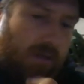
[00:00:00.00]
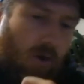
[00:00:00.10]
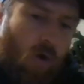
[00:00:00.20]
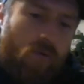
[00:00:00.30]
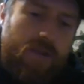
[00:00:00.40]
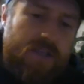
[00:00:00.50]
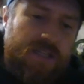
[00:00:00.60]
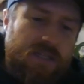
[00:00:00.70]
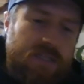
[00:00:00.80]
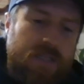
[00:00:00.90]
all this
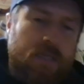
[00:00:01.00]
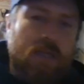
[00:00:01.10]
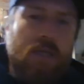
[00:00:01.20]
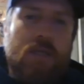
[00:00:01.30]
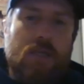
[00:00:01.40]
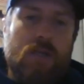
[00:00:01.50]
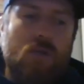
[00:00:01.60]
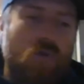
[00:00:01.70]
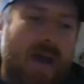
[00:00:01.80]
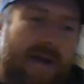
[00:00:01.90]
is,
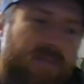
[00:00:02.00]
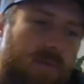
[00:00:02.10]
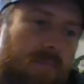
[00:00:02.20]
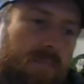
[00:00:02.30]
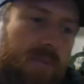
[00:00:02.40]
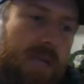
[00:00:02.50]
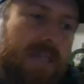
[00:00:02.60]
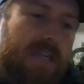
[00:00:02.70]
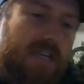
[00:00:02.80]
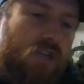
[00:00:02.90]
you have to
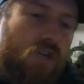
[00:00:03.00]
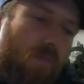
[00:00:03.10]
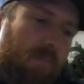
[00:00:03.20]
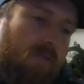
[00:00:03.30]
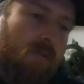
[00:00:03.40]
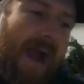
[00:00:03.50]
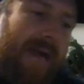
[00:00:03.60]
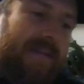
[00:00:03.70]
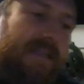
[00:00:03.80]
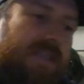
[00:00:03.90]
continue to
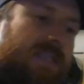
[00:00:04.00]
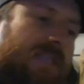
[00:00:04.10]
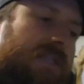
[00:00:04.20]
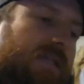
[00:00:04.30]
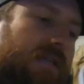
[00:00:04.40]
practice